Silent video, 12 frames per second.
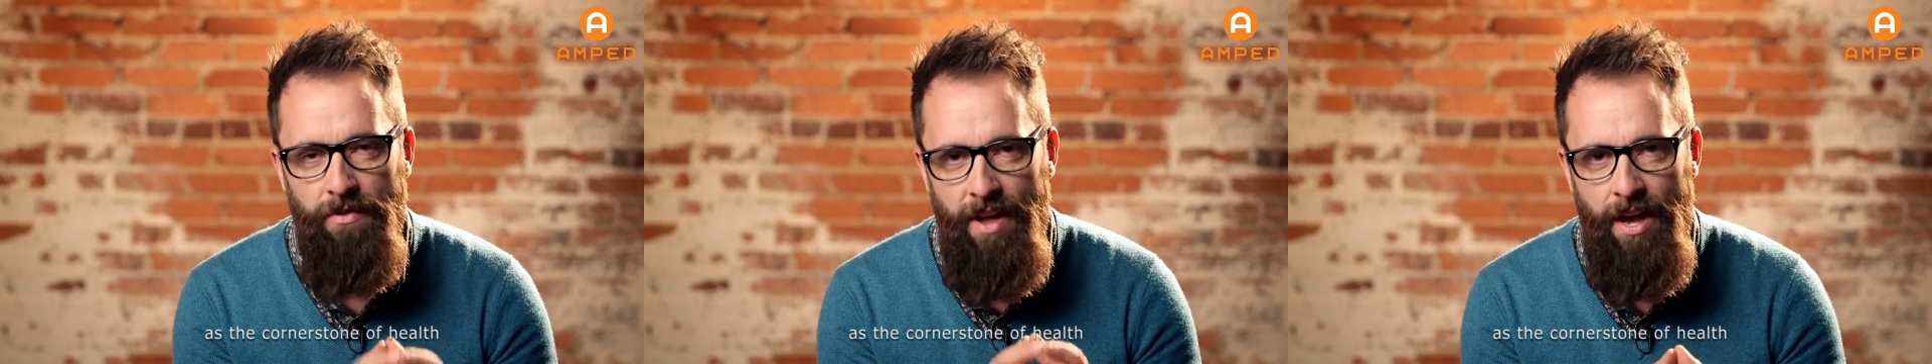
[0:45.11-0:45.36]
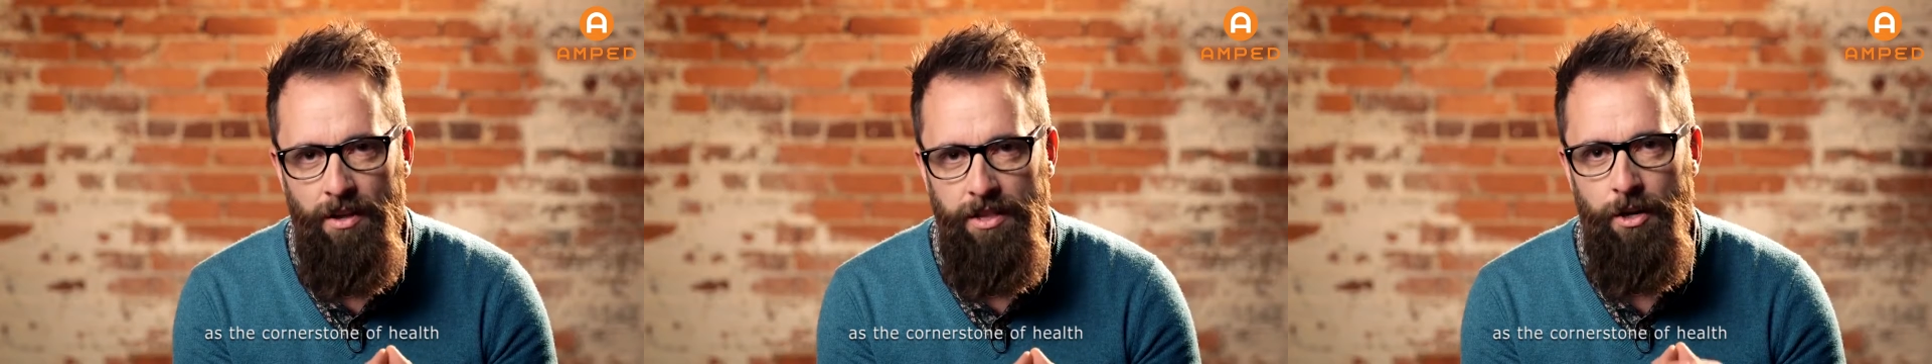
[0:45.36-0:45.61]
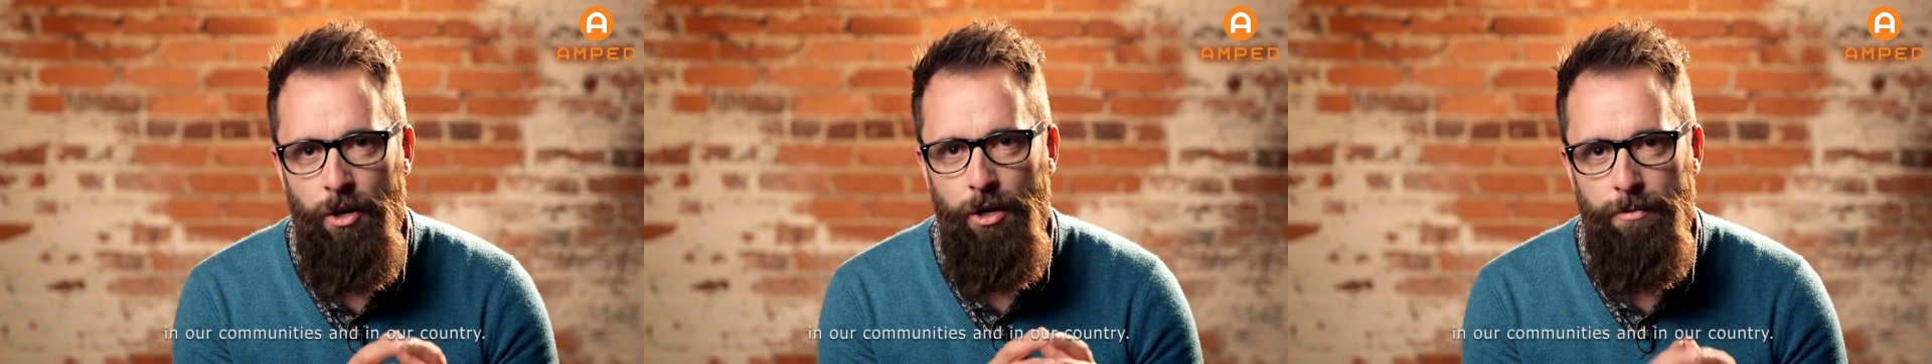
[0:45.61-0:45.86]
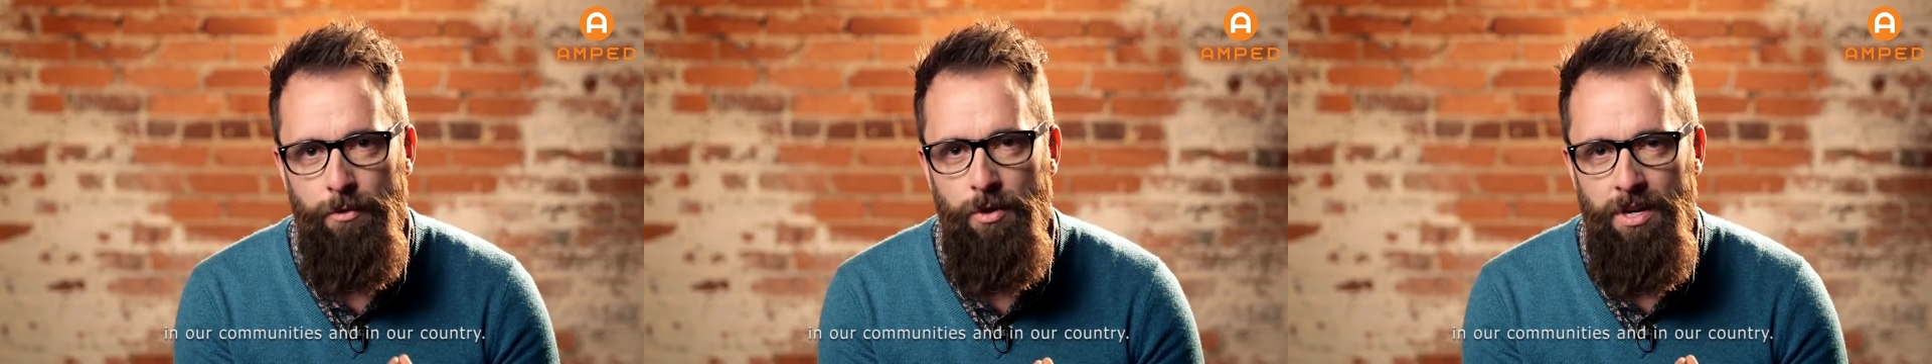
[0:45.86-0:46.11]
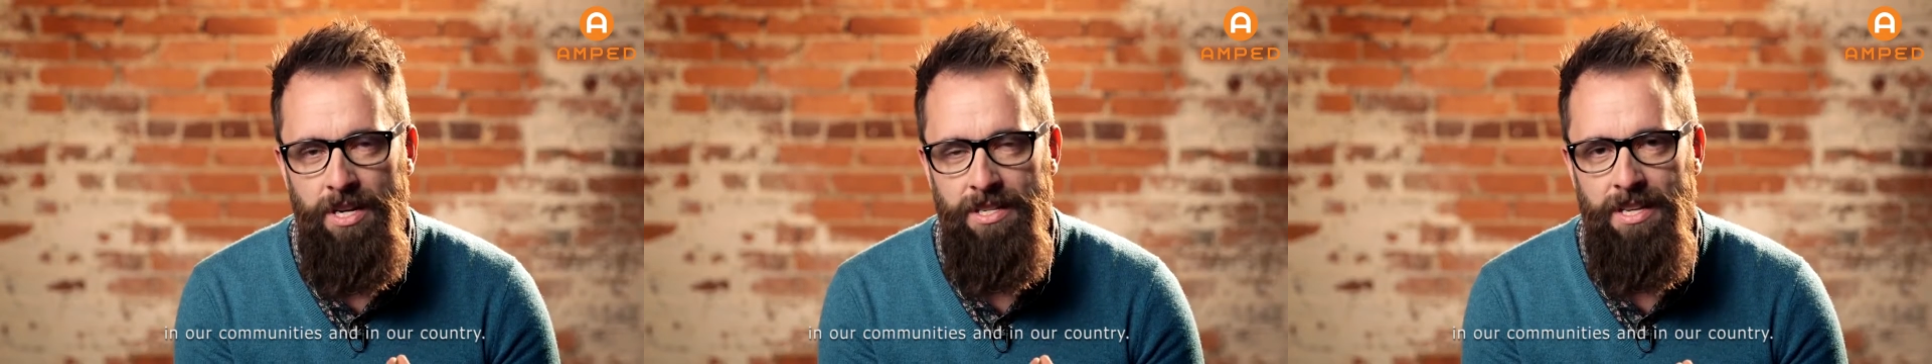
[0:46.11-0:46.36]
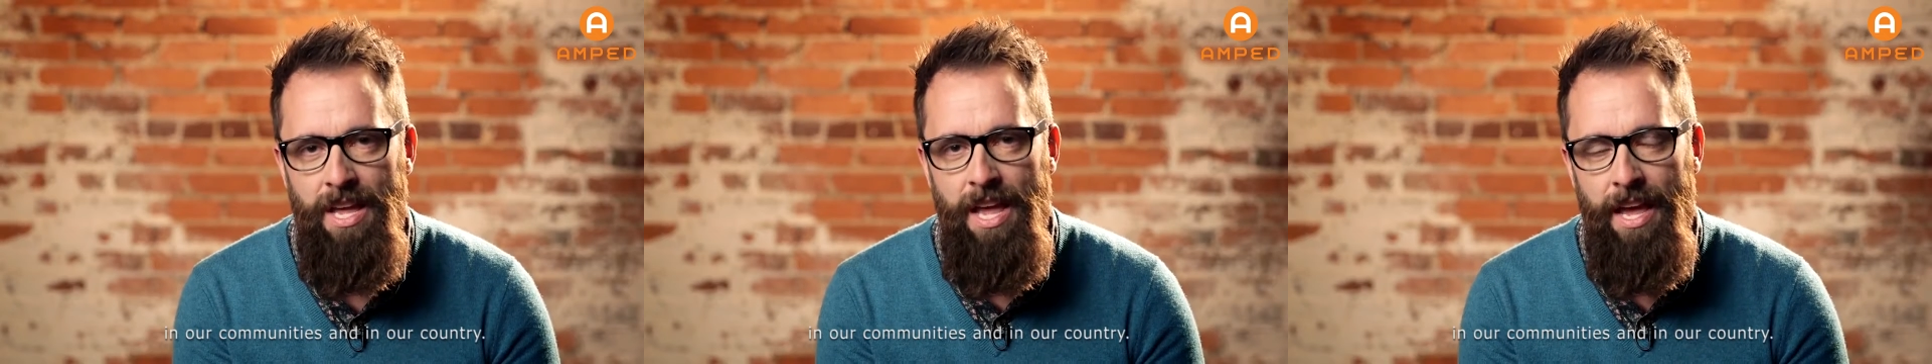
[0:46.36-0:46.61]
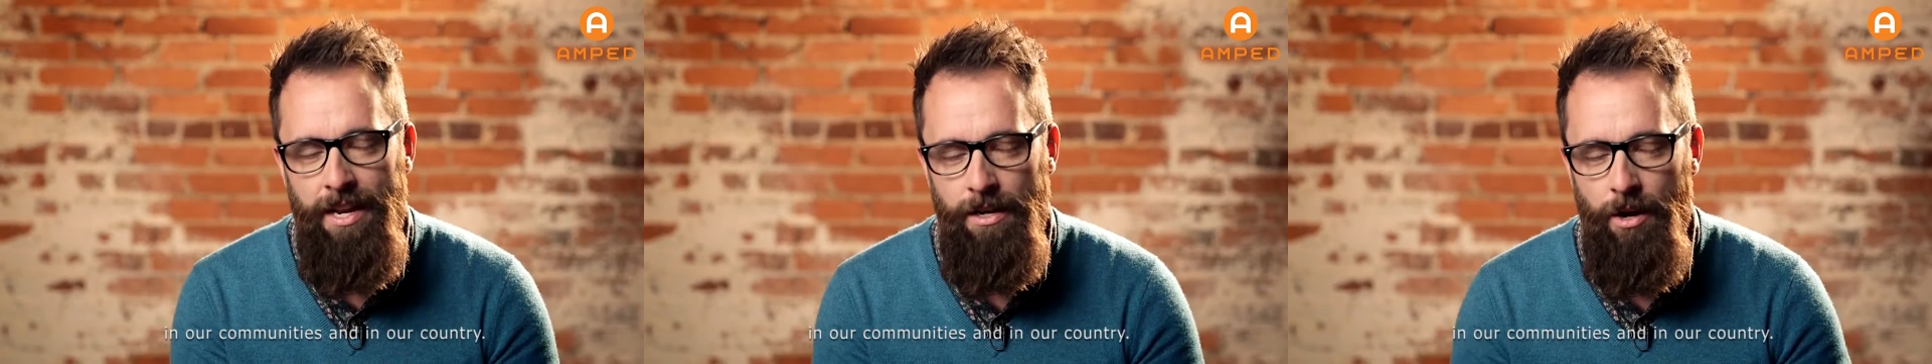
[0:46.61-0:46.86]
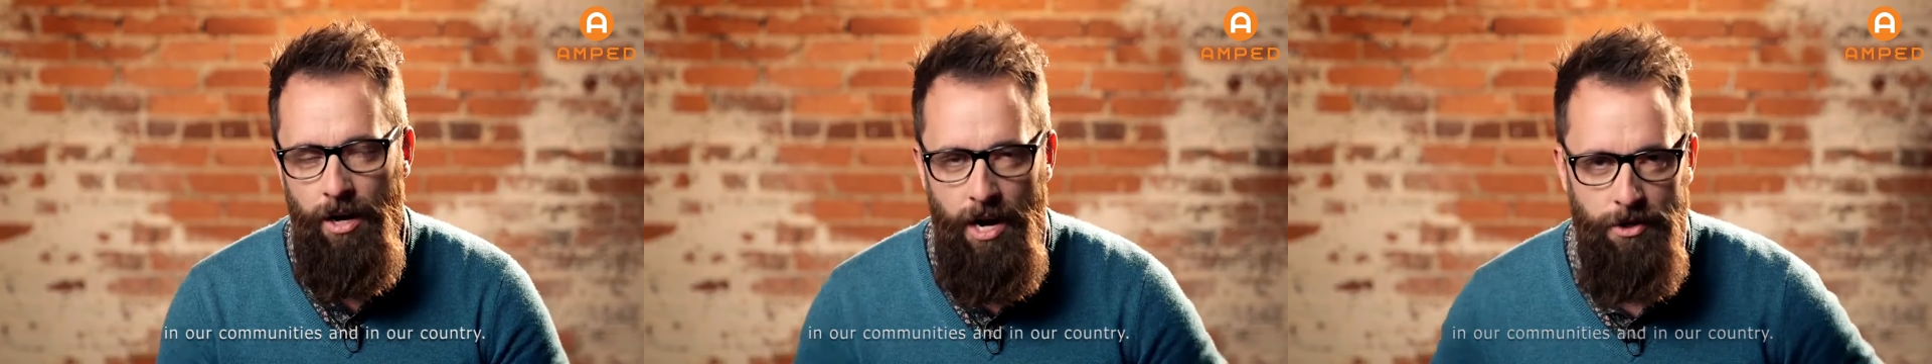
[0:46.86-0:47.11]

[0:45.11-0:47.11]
of health in our communities and in our